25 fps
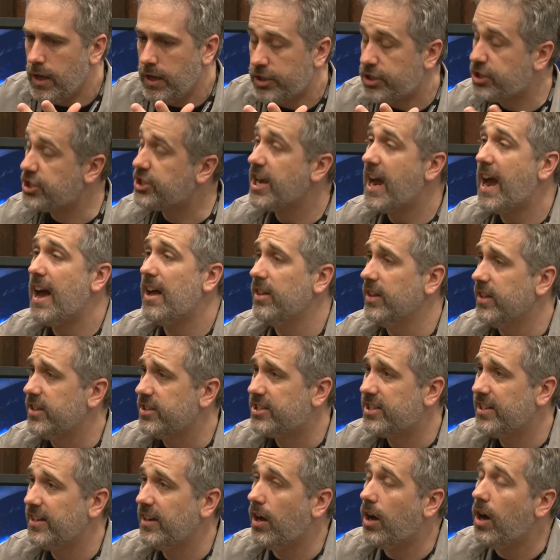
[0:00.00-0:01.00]

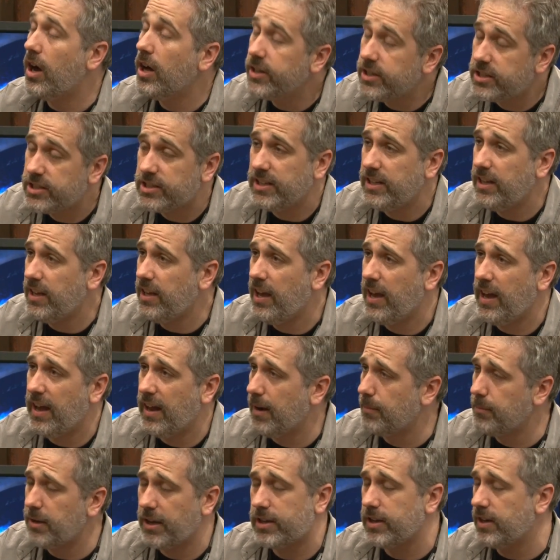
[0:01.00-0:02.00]
challenge that honestly,
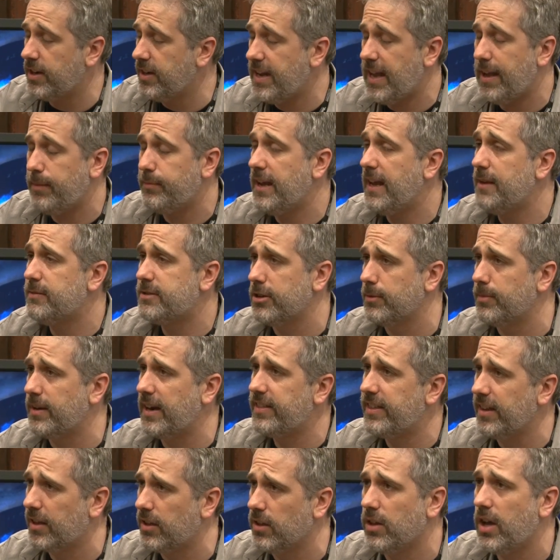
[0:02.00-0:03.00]
and I'm not going to name names here, but
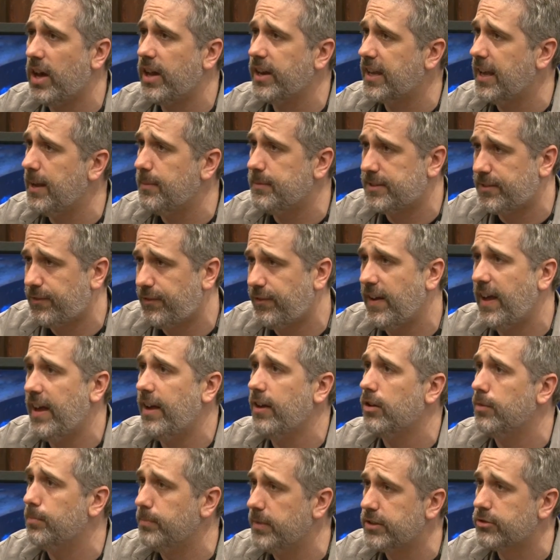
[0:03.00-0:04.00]
I think a lot of games
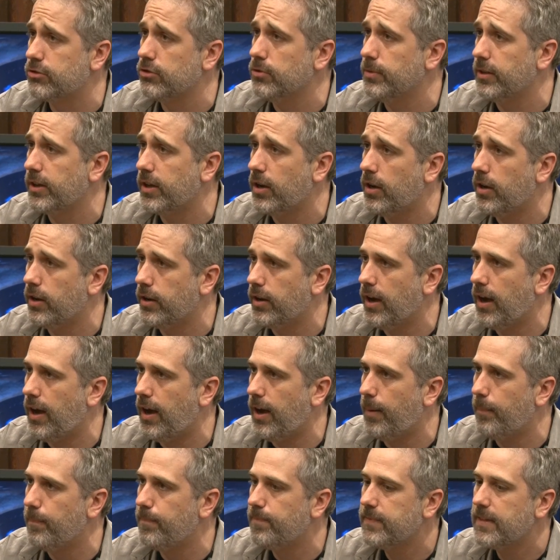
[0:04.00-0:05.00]
fail miserably
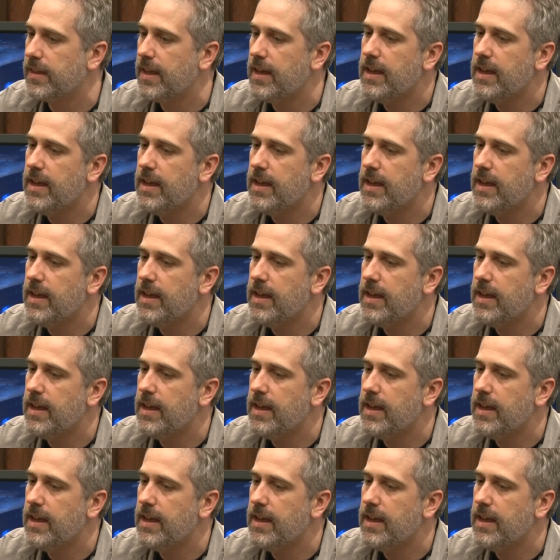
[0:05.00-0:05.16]
on.